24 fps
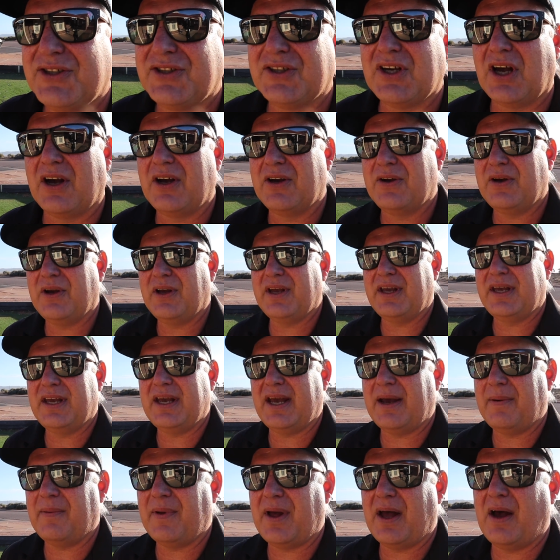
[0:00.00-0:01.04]
so
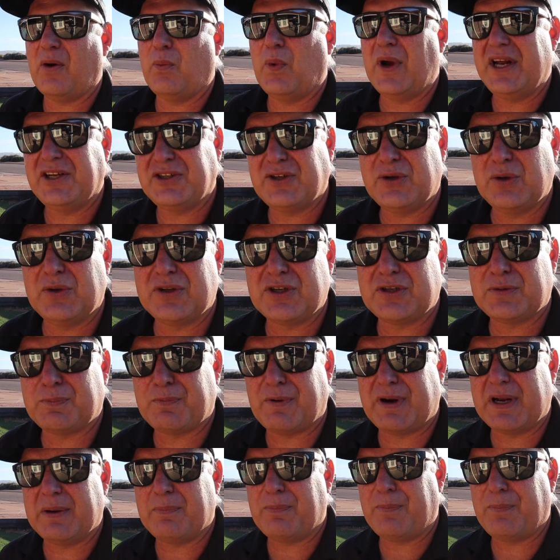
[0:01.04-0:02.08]
yeah, week 2 of the spring